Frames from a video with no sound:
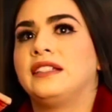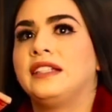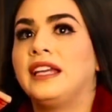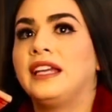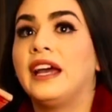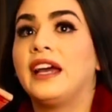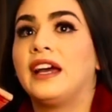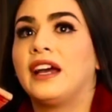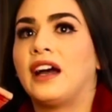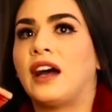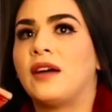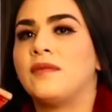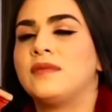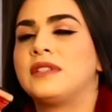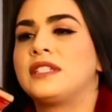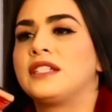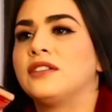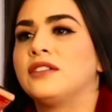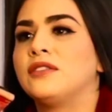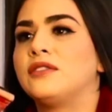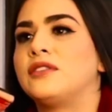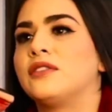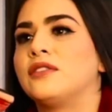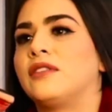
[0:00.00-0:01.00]
yeah, I'm
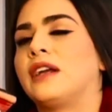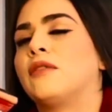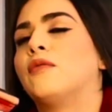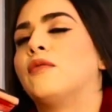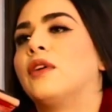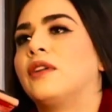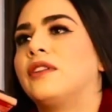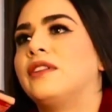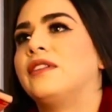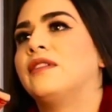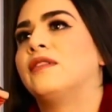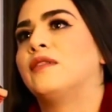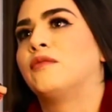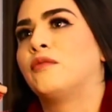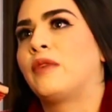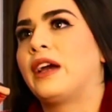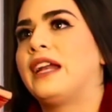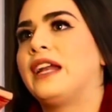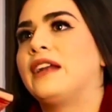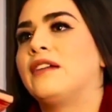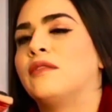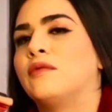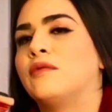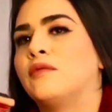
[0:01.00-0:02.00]
still doing well
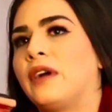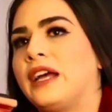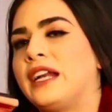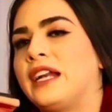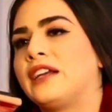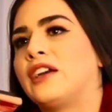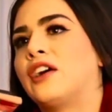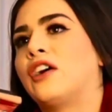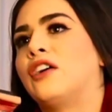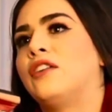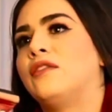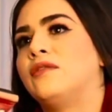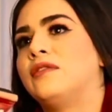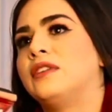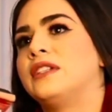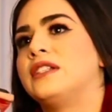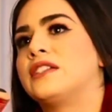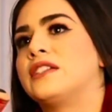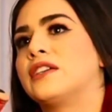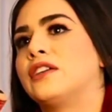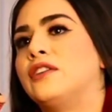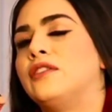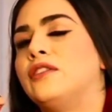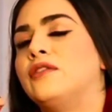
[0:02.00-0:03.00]
when when
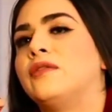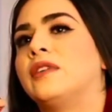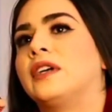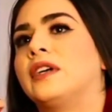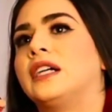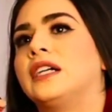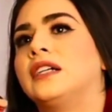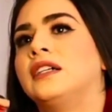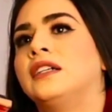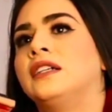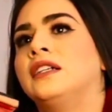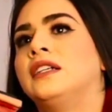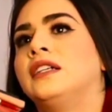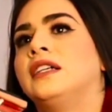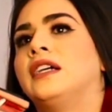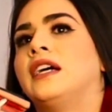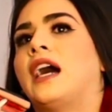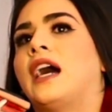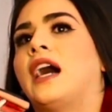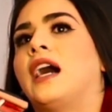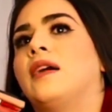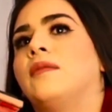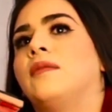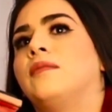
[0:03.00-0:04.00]
COVID's over.
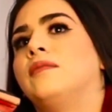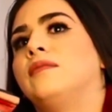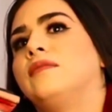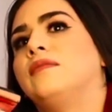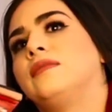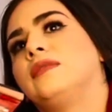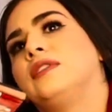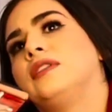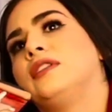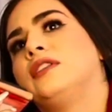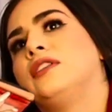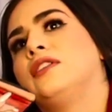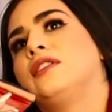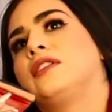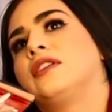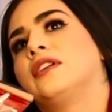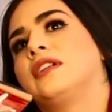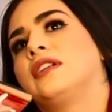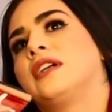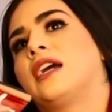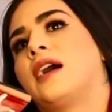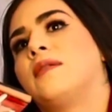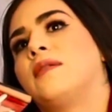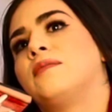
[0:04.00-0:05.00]
Um, you
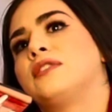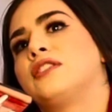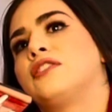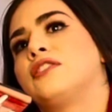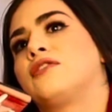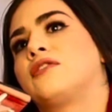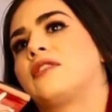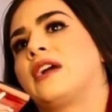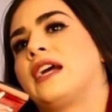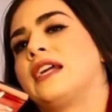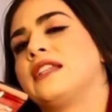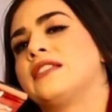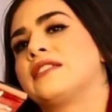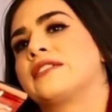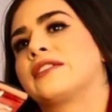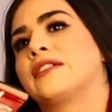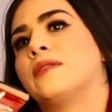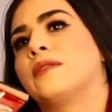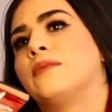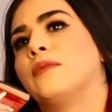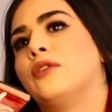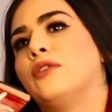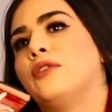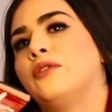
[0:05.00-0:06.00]
can come to Trans
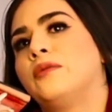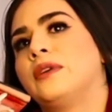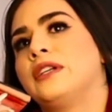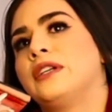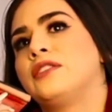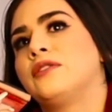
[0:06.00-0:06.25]
Glamour. We're